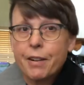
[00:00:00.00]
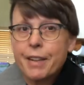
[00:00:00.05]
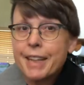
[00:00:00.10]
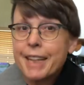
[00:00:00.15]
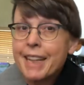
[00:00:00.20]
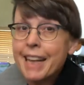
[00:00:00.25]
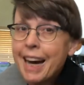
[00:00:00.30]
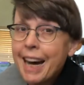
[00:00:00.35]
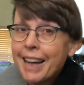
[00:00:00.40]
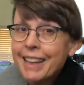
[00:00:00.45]

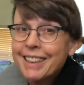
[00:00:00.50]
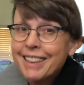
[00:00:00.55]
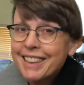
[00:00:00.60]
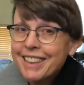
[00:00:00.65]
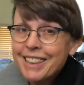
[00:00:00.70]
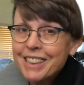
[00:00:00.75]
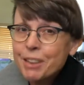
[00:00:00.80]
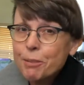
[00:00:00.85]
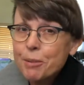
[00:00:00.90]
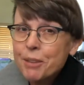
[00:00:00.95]
Not that
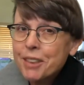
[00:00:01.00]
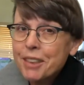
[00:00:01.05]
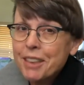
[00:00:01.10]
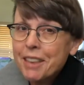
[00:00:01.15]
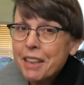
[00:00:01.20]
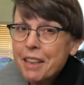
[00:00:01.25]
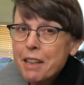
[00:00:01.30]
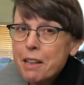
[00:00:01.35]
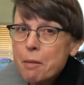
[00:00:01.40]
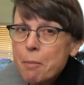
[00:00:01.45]
this was in
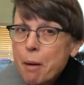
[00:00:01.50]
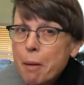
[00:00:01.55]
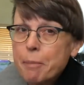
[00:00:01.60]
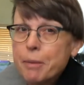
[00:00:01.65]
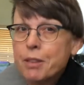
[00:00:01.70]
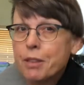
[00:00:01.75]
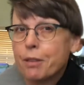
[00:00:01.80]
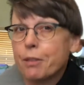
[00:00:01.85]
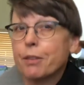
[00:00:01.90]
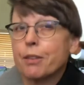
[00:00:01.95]
any of my
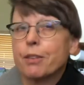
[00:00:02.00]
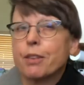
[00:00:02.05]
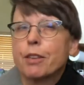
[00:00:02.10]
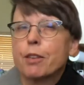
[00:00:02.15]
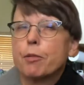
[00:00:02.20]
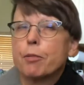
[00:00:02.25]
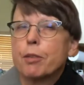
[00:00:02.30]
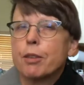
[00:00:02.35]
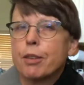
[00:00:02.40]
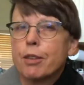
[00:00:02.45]
materials,
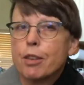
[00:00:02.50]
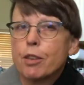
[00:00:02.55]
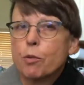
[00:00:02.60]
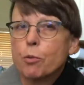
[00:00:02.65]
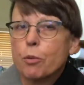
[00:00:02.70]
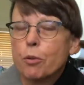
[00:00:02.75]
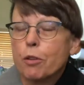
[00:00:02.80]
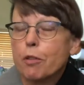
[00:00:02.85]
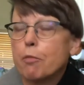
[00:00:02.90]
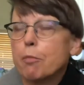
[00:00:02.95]
this was just
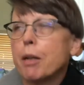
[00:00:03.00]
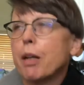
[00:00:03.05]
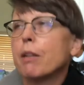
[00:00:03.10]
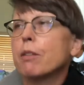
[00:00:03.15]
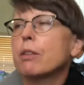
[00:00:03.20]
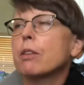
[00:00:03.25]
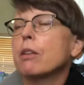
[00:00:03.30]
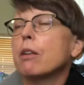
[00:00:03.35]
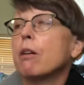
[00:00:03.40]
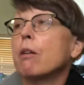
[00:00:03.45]
word of mouth.
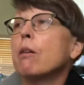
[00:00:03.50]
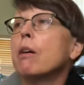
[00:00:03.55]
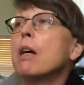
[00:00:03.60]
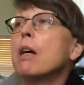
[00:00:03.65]
So